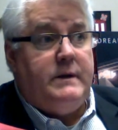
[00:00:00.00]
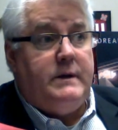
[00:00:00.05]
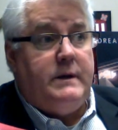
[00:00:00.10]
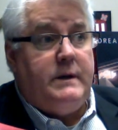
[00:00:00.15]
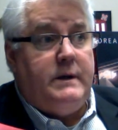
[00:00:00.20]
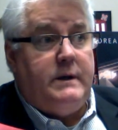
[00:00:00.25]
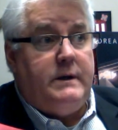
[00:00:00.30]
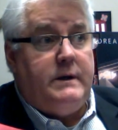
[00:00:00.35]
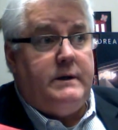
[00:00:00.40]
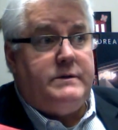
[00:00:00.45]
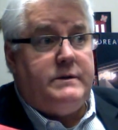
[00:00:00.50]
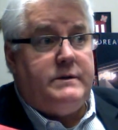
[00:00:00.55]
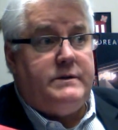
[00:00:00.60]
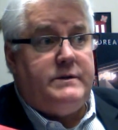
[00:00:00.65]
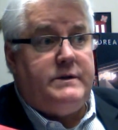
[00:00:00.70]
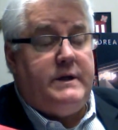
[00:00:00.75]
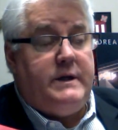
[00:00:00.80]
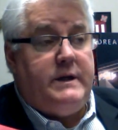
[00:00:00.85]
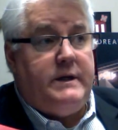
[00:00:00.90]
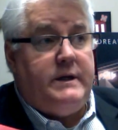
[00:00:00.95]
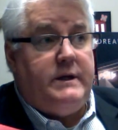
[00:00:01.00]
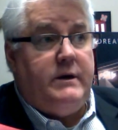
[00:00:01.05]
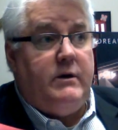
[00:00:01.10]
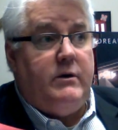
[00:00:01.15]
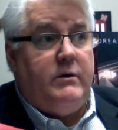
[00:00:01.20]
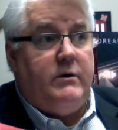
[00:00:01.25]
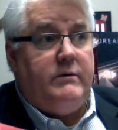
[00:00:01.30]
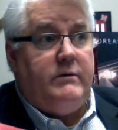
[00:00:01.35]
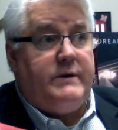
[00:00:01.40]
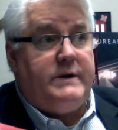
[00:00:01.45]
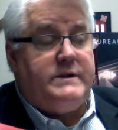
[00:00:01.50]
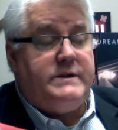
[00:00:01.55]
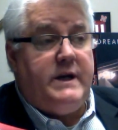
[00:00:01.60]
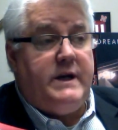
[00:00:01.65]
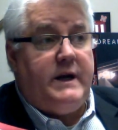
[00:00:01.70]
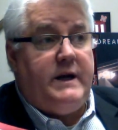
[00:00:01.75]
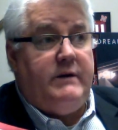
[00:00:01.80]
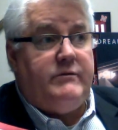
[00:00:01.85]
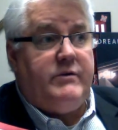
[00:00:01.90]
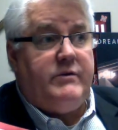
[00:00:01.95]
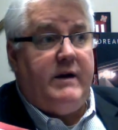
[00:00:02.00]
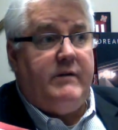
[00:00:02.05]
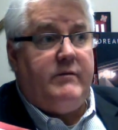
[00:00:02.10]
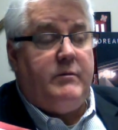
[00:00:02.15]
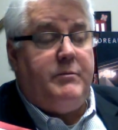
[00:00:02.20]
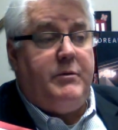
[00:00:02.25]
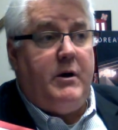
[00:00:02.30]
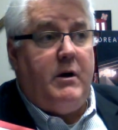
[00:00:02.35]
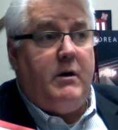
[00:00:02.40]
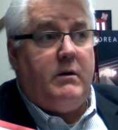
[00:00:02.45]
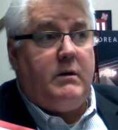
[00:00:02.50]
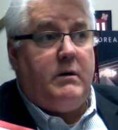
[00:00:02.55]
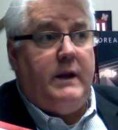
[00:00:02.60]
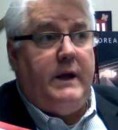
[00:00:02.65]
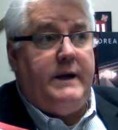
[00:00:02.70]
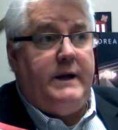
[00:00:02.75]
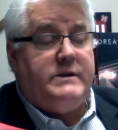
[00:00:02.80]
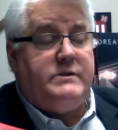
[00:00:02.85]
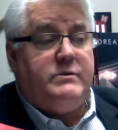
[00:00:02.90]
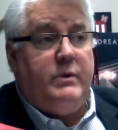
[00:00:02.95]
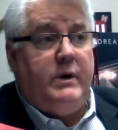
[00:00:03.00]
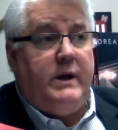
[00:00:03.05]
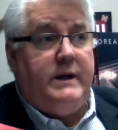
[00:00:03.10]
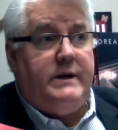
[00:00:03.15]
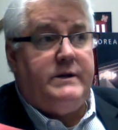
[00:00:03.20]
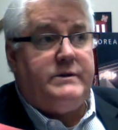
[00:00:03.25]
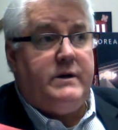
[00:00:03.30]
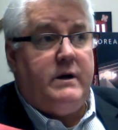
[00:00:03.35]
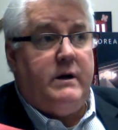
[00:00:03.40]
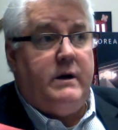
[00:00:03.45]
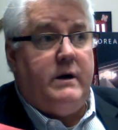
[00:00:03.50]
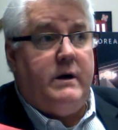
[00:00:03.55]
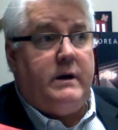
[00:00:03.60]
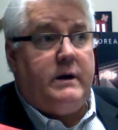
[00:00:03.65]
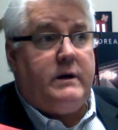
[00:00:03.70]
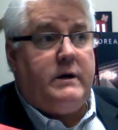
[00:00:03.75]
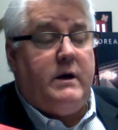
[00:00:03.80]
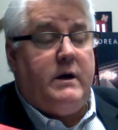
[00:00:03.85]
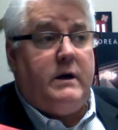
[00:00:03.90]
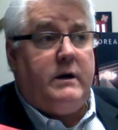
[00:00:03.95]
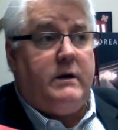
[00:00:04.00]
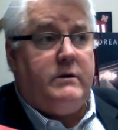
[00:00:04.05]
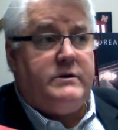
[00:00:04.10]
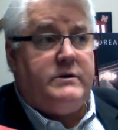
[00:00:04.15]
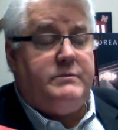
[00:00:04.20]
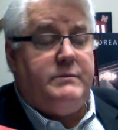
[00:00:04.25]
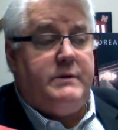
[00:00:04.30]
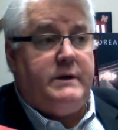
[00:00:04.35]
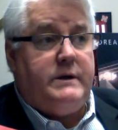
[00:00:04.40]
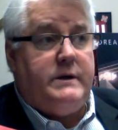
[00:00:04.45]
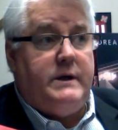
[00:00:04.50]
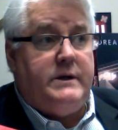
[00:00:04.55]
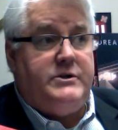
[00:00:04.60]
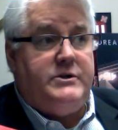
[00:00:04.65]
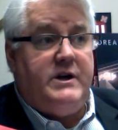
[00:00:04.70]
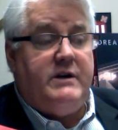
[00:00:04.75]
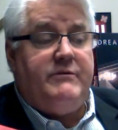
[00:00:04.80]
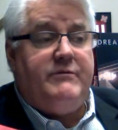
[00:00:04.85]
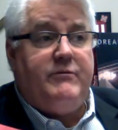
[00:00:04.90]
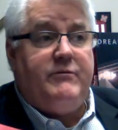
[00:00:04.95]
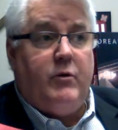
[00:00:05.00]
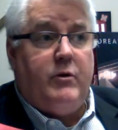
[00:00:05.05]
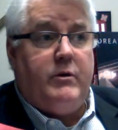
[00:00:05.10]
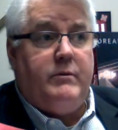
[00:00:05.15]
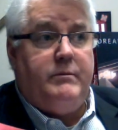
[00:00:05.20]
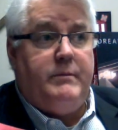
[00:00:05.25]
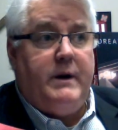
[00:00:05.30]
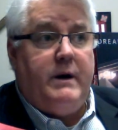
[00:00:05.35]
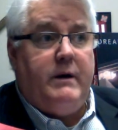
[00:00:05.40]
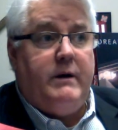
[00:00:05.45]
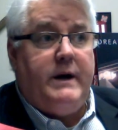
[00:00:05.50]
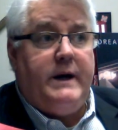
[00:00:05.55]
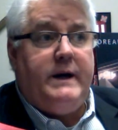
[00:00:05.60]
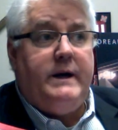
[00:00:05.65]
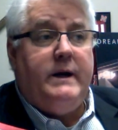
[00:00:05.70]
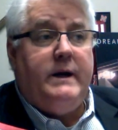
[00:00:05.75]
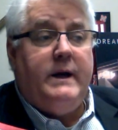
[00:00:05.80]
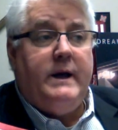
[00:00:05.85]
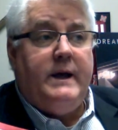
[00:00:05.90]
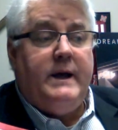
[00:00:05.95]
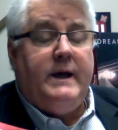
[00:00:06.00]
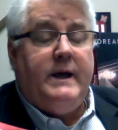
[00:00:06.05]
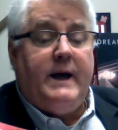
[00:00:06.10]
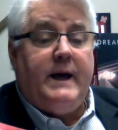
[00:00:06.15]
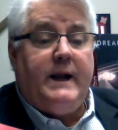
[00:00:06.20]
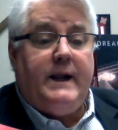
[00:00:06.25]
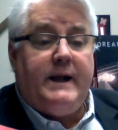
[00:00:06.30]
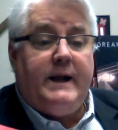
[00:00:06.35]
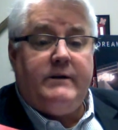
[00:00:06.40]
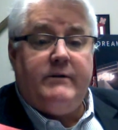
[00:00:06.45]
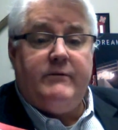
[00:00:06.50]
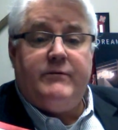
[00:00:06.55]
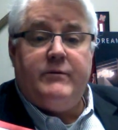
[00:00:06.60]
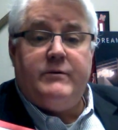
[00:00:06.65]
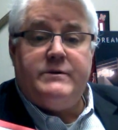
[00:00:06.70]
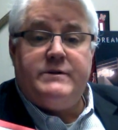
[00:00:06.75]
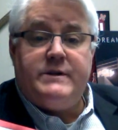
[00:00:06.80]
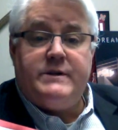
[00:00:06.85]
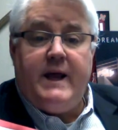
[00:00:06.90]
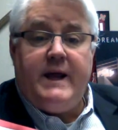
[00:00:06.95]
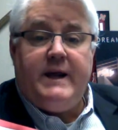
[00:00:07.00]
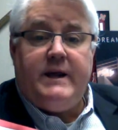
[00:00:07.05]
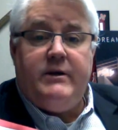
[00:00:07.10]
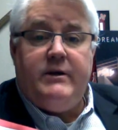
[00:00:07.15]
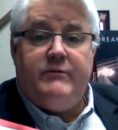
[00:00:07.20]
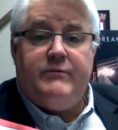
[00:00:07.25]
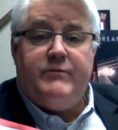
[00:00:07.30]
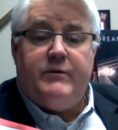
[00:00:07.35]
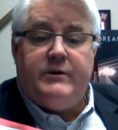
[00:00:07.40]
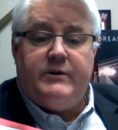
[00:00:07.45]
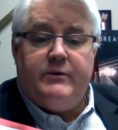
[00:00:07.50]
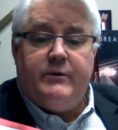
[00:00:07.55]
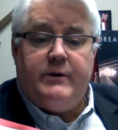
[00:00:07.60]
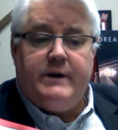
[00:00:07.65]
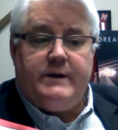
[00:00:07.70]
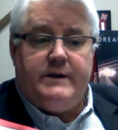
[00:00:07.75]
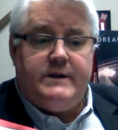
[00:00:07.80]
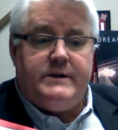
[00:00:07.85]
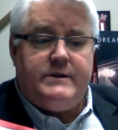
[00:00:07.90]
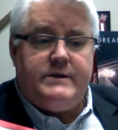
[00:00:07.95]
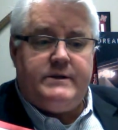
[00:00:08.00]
CEO of Executive Travel, Paul Glenn, as well as our Congressman Jeff Fortenberry. I'd like to first thank you for doing this.